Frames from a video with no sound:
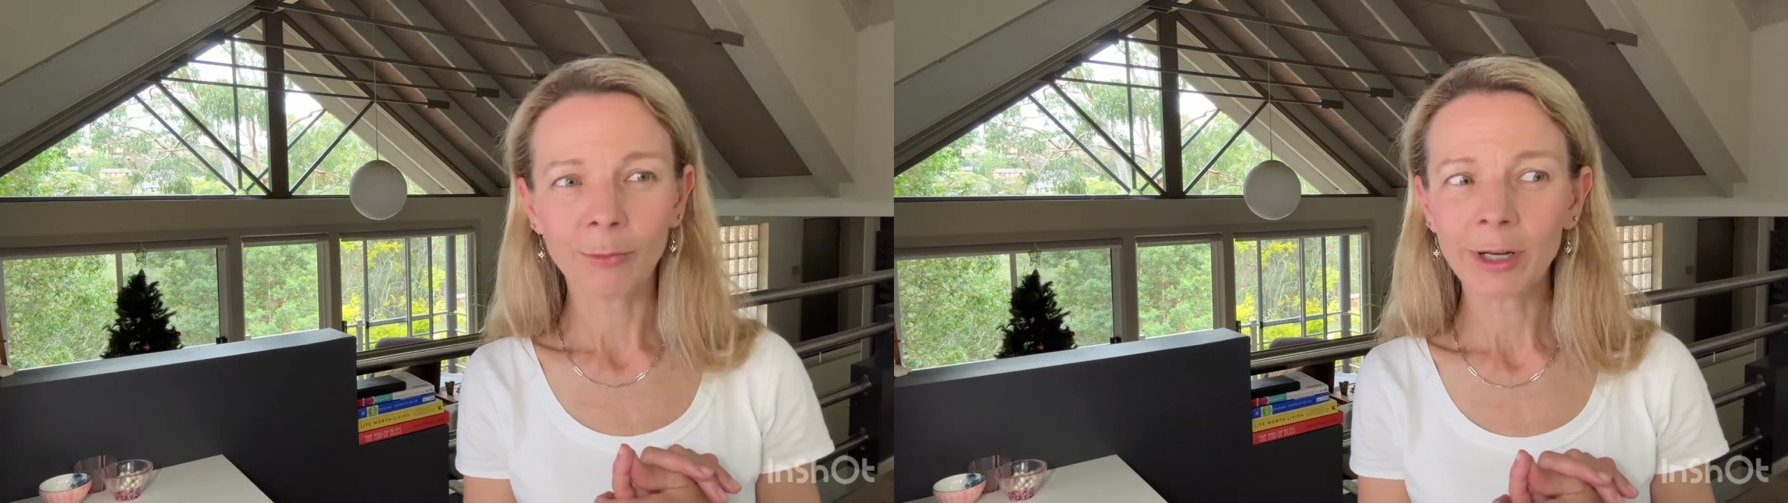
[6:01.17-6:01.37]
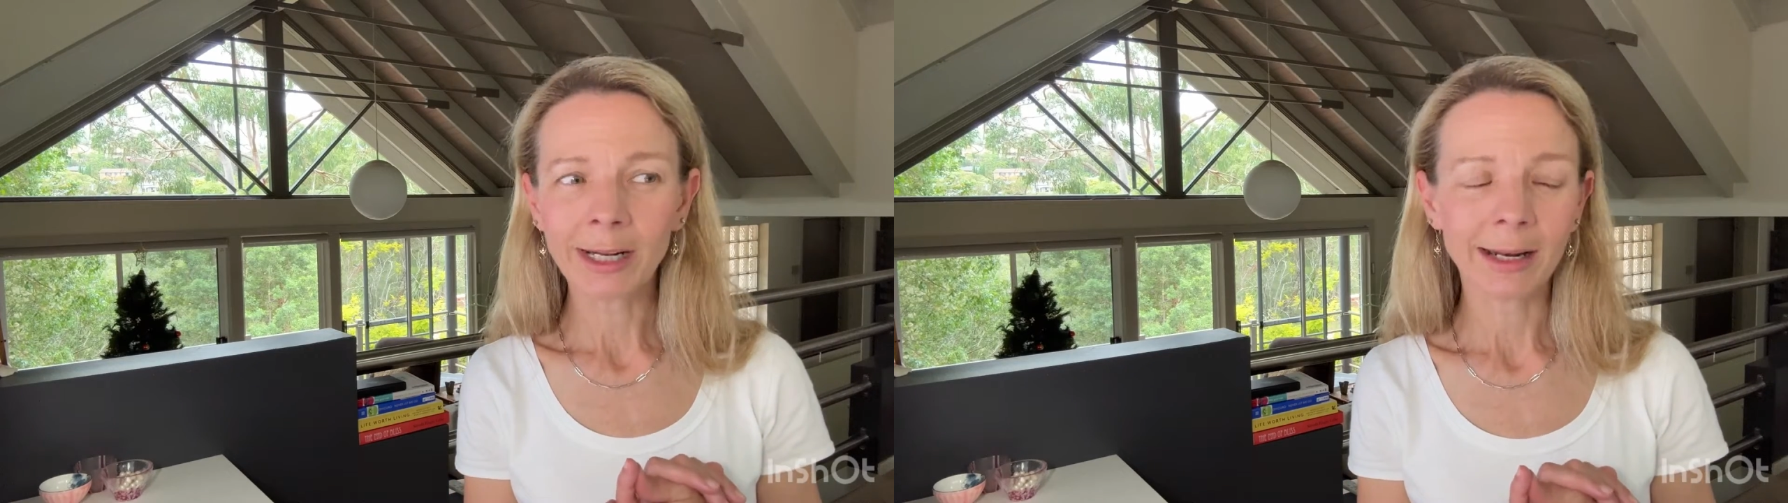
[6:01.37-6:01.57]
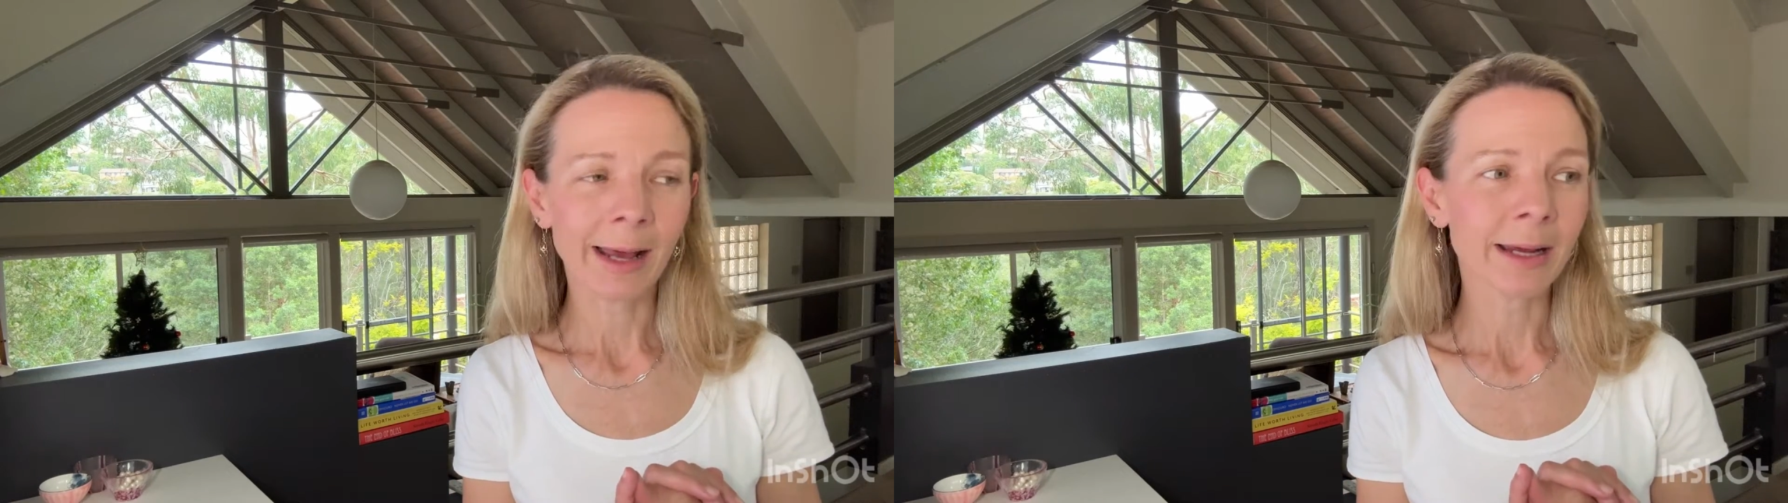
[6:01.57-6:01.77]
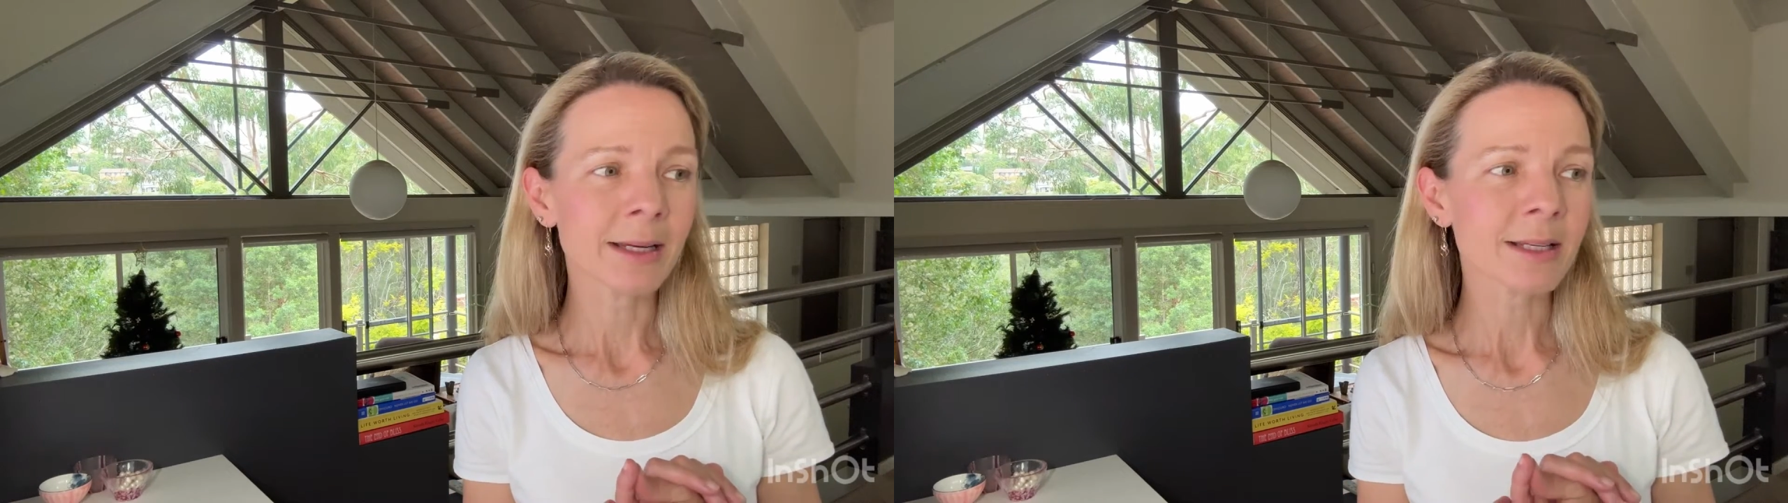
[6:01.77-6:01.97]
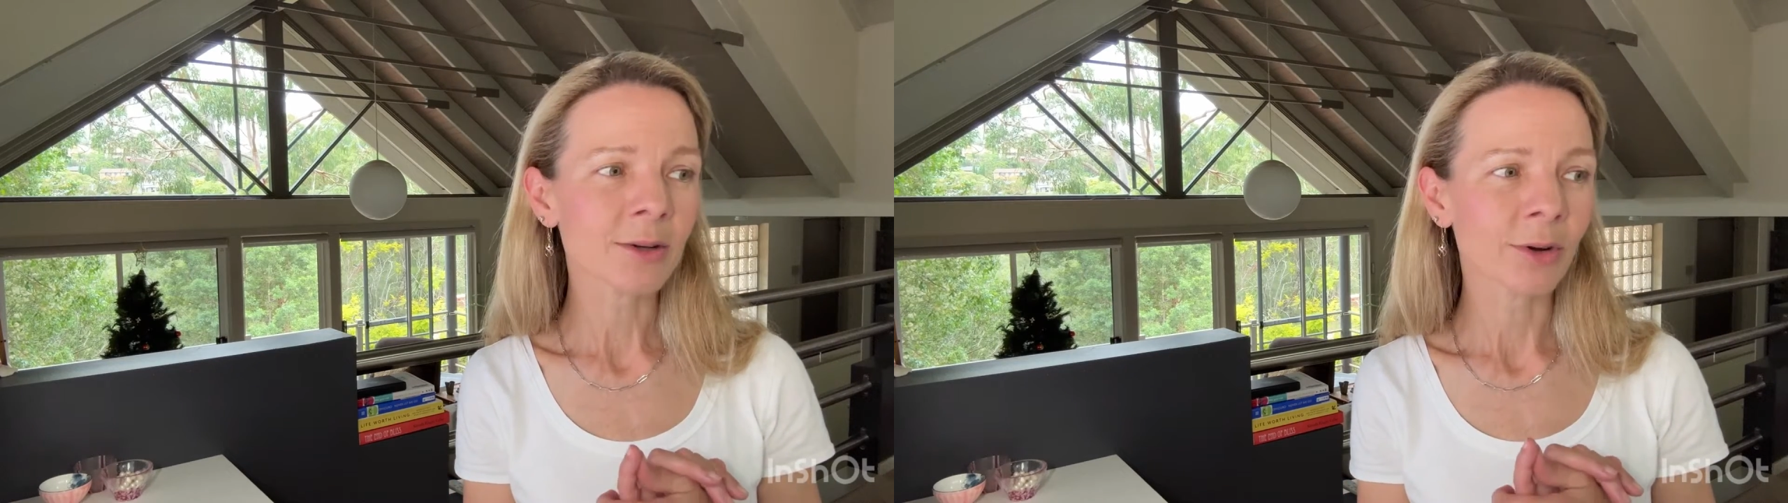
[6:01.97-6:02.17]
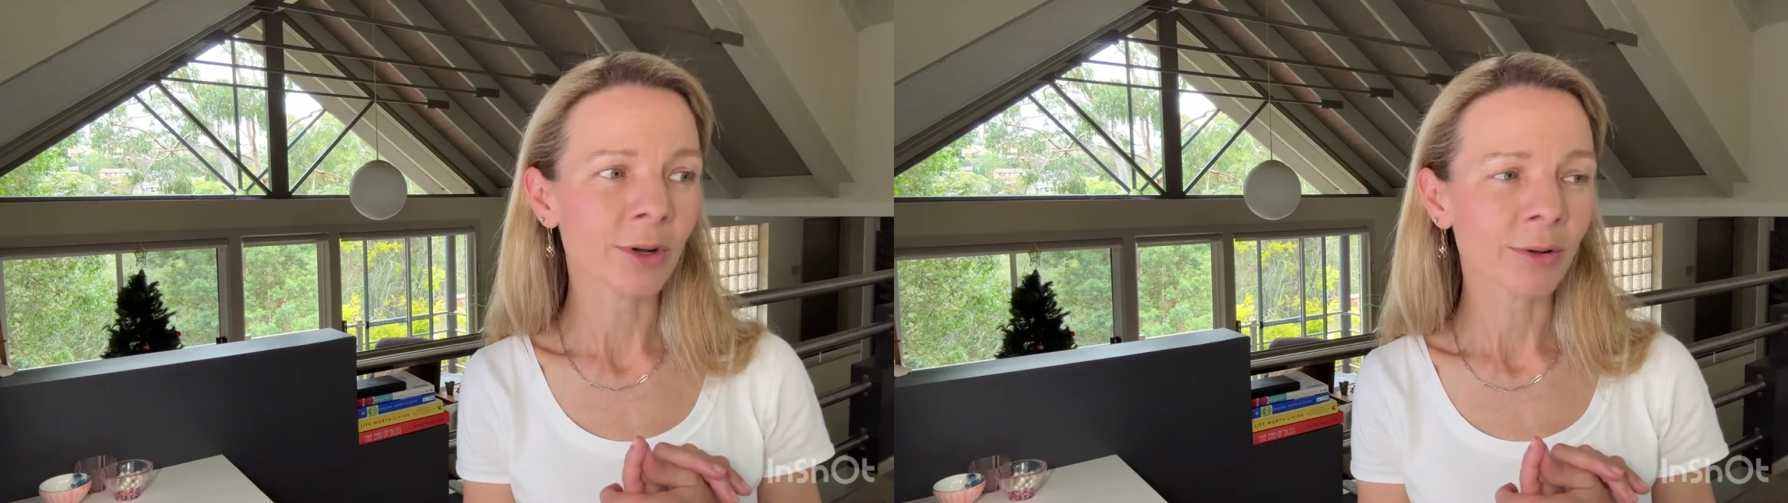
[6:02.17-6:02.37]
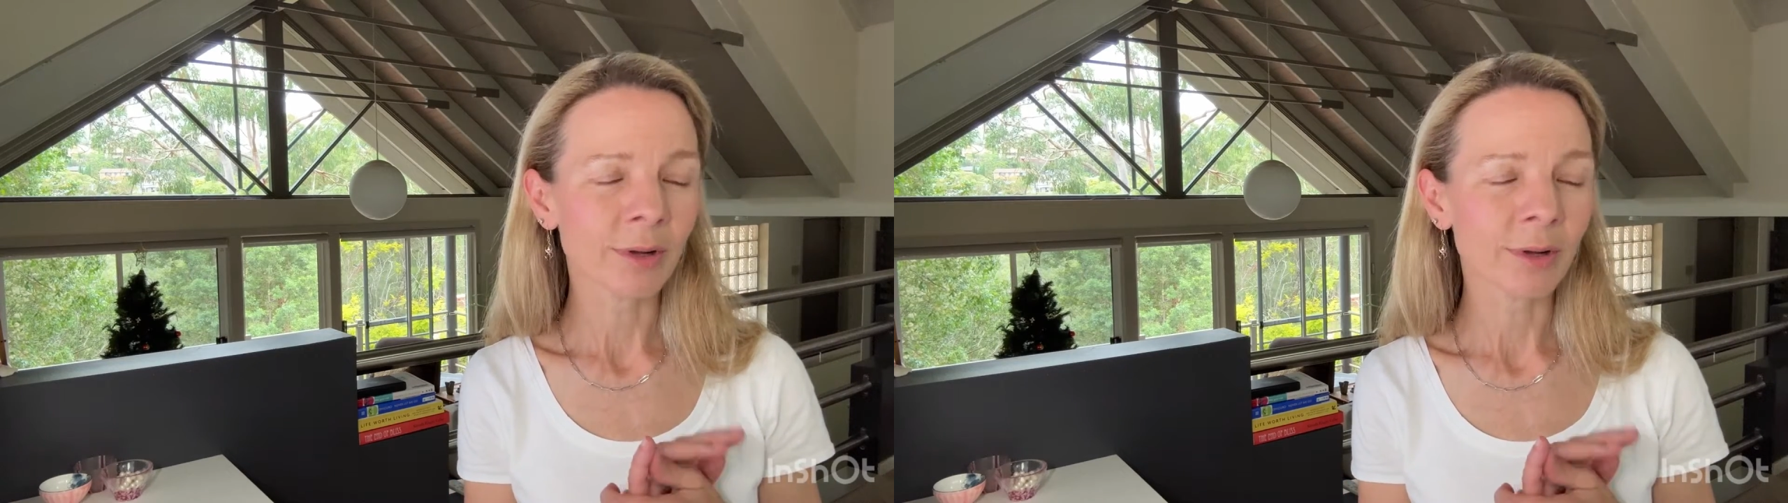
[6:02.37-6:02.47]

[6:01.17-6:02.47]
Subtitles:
really late, got a